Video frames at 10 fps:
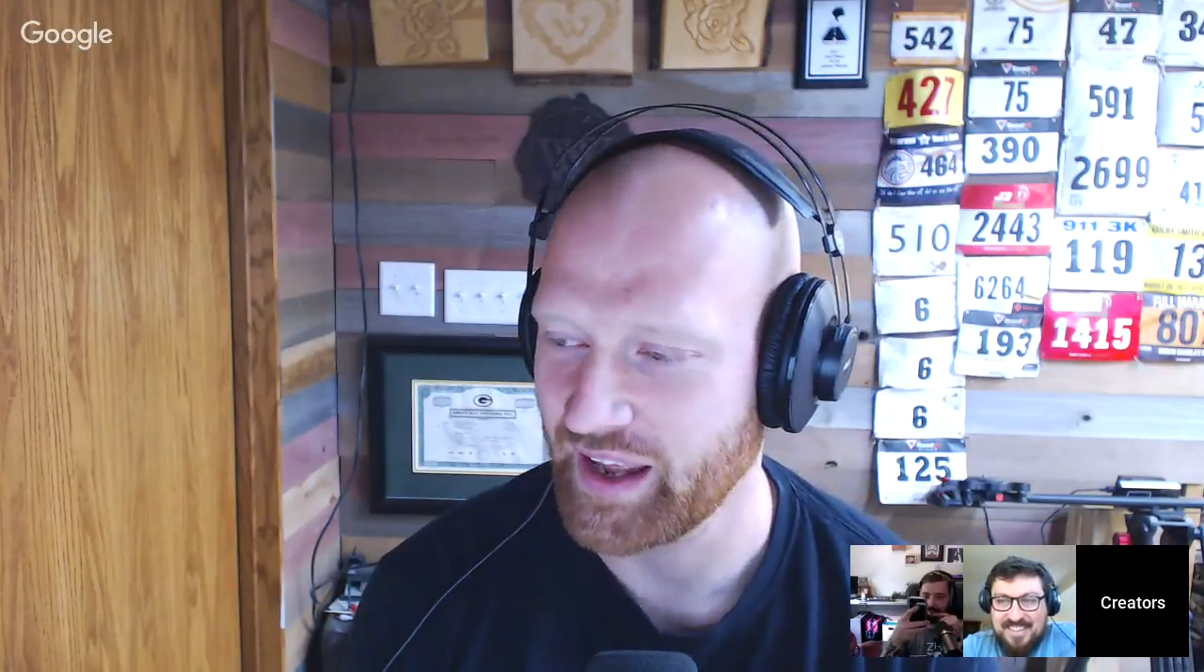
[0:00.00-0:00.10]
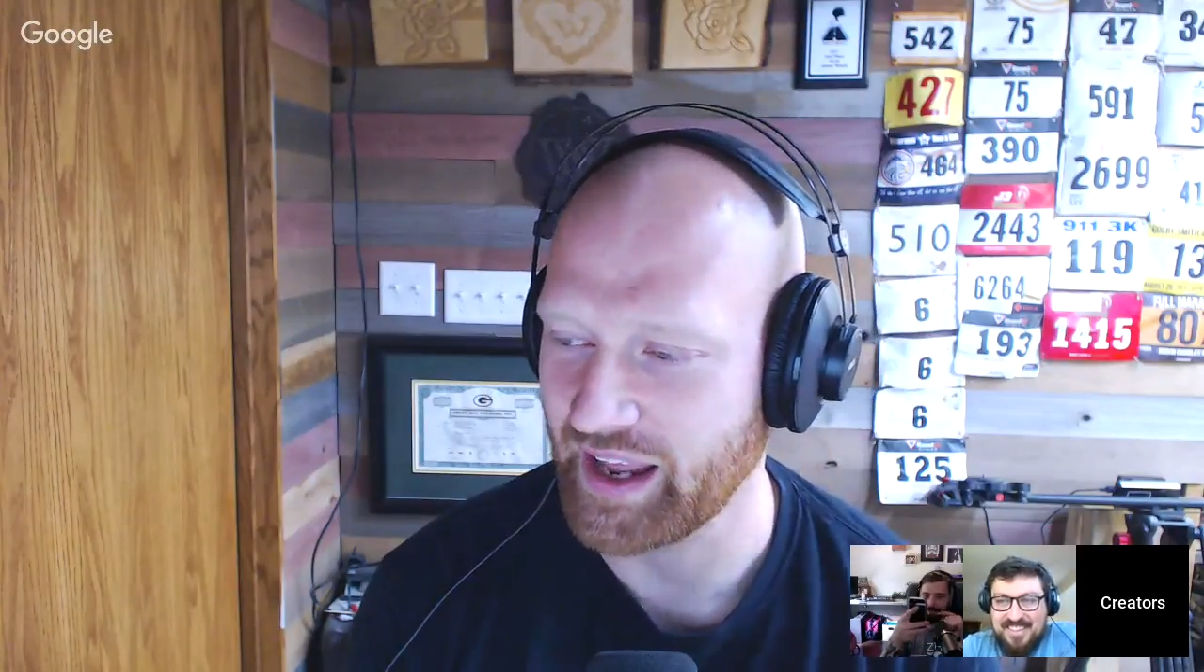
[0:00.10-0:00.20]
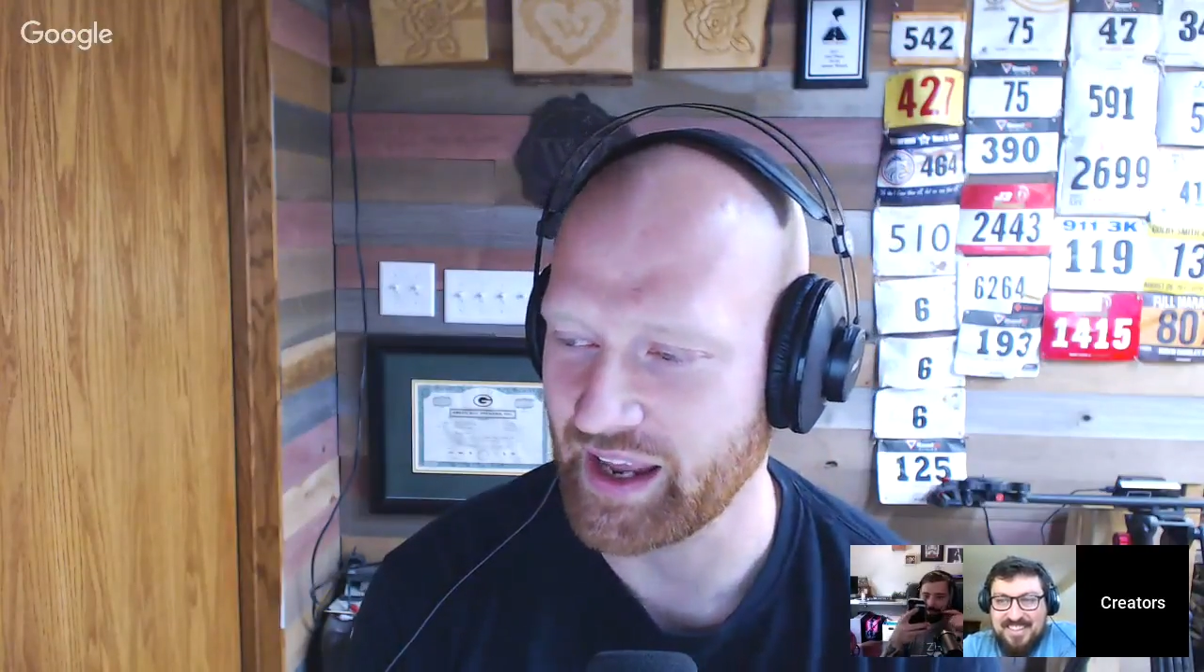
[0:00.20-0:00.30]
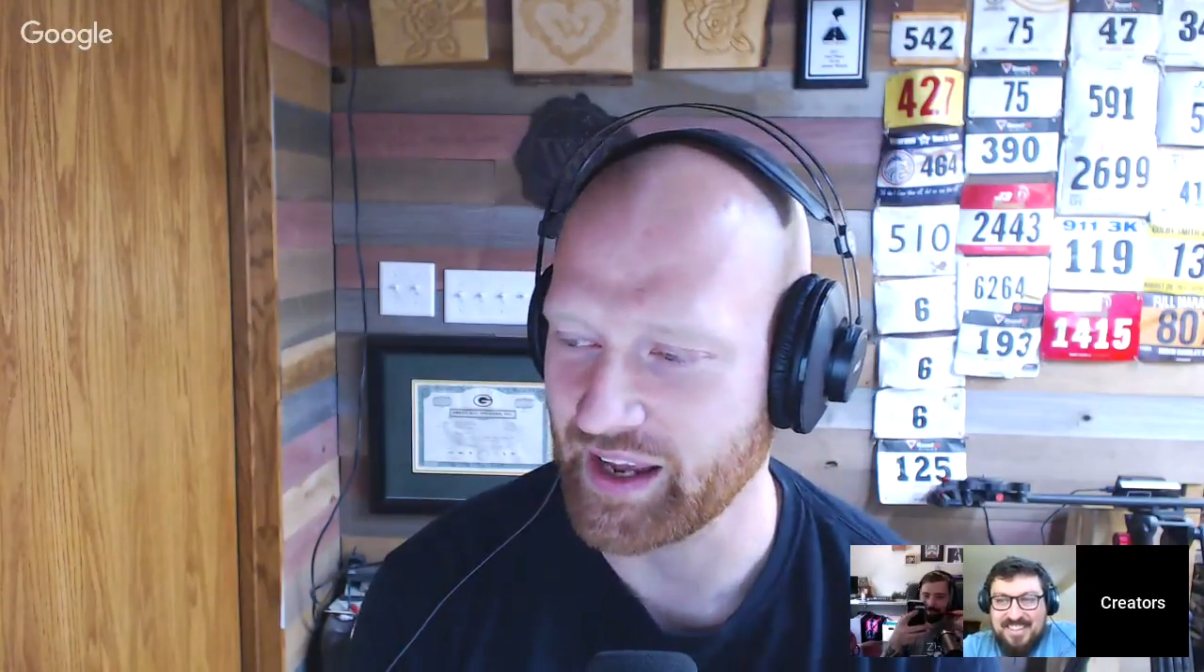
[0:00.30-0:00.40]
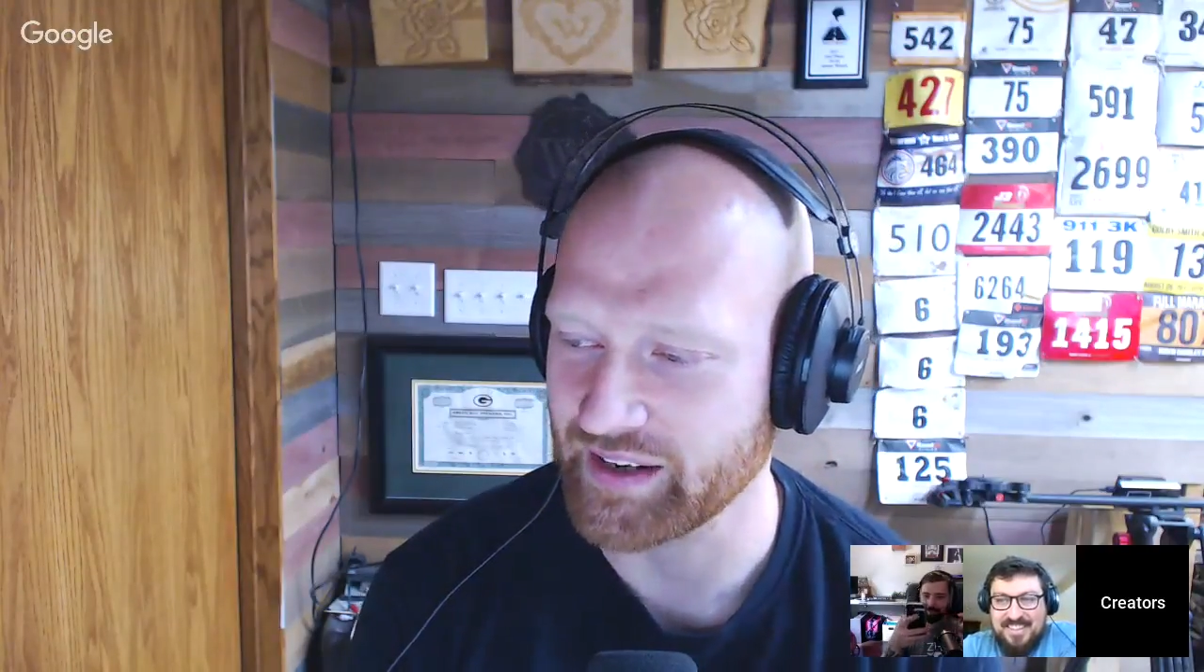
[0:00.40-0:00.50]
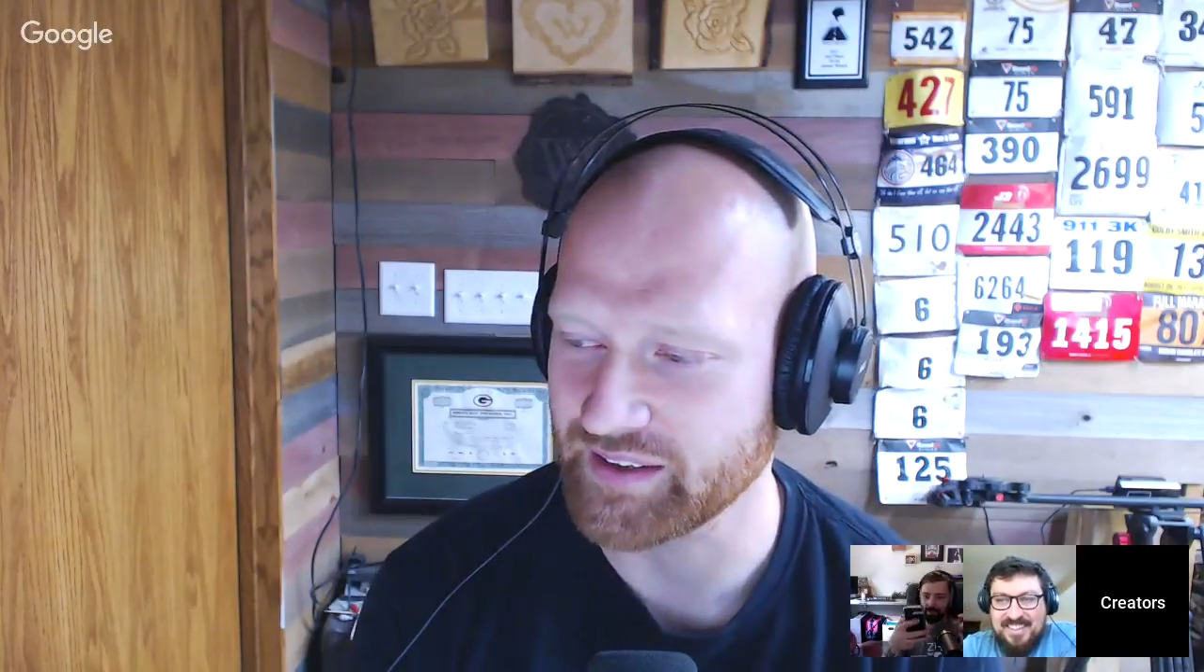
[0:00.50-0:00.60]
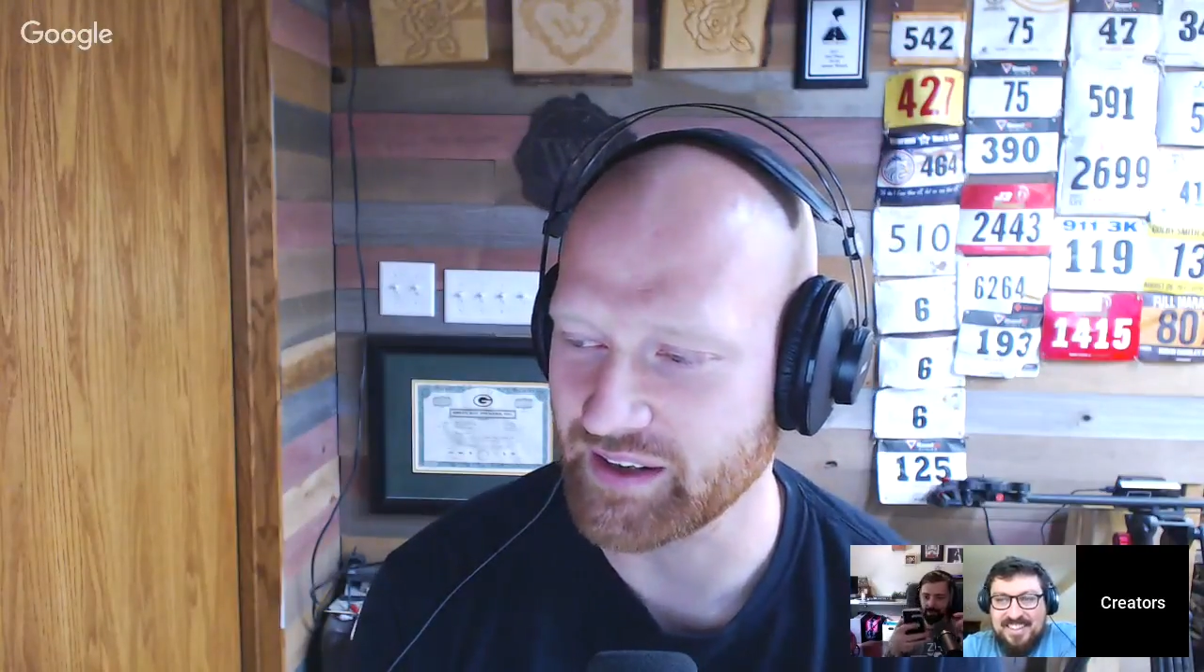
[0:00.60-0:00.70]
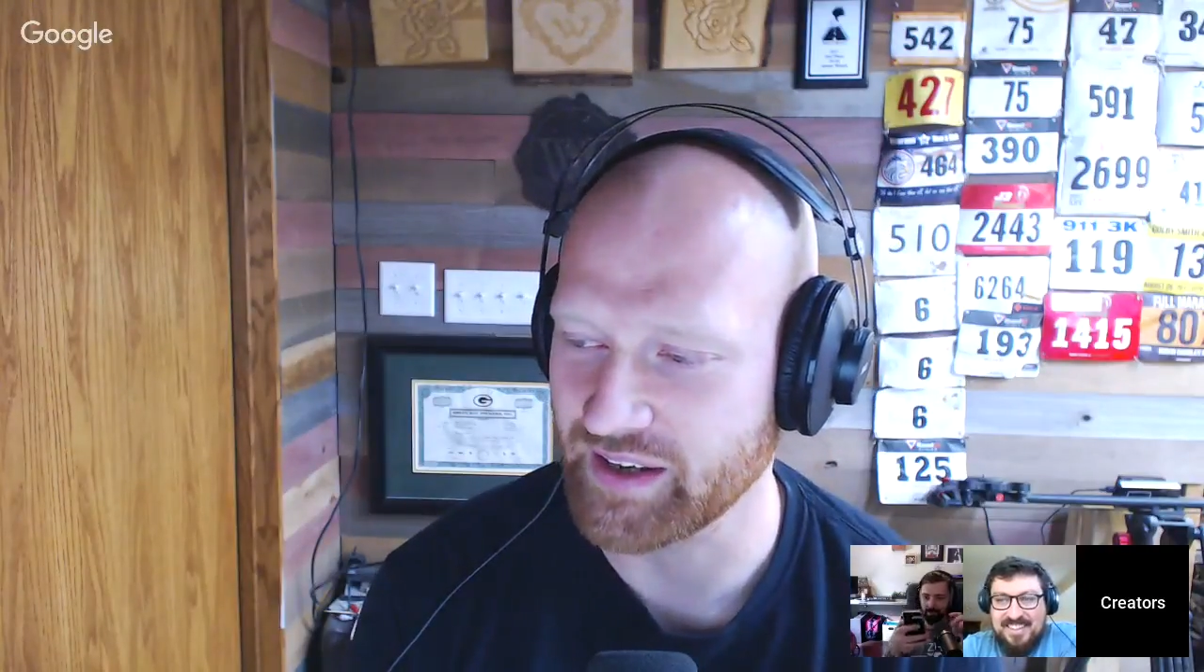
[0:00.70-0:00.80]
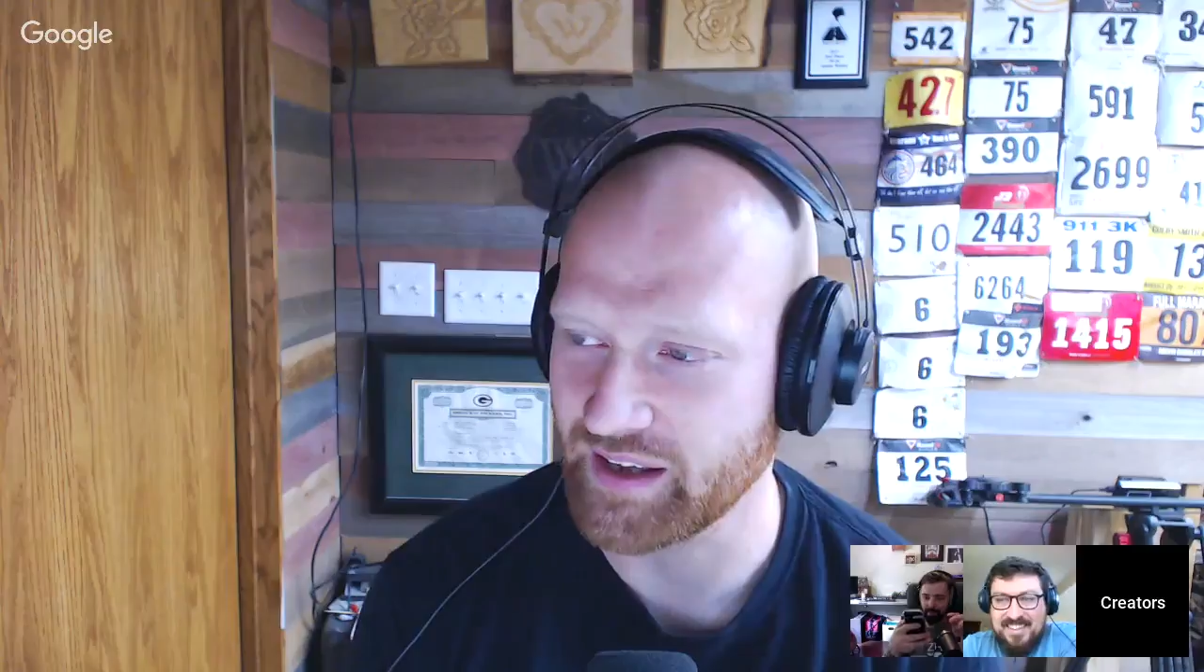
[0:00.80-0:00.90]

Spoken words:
And